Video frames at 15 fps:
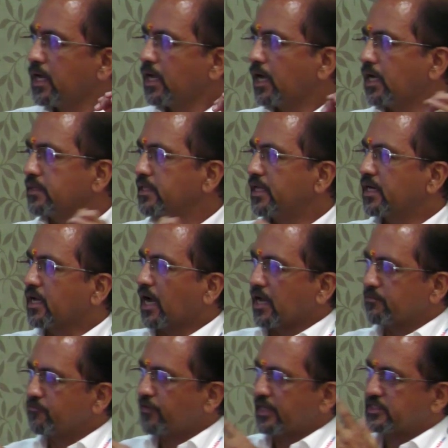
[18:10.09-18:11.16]
And then
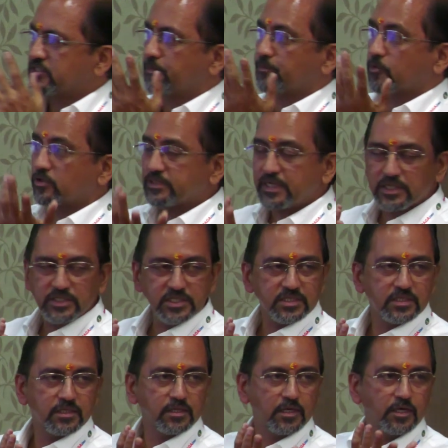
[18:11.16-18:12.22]
carbon financing projects,
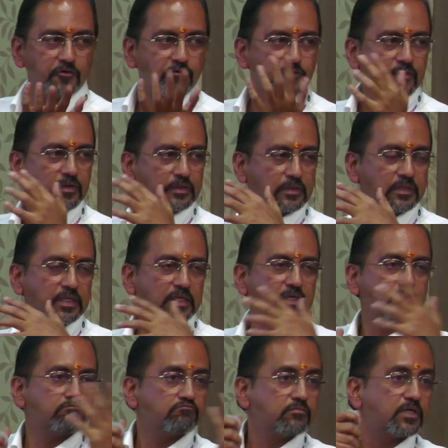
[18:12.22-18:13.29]
if
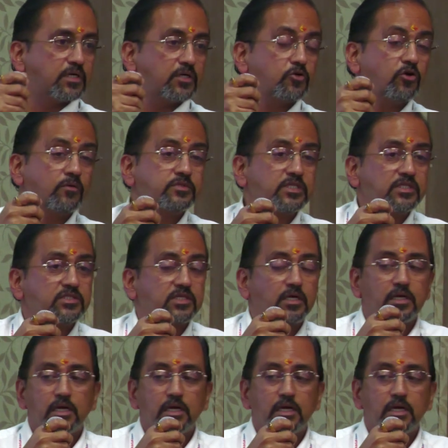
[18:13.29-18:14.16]
the UMCs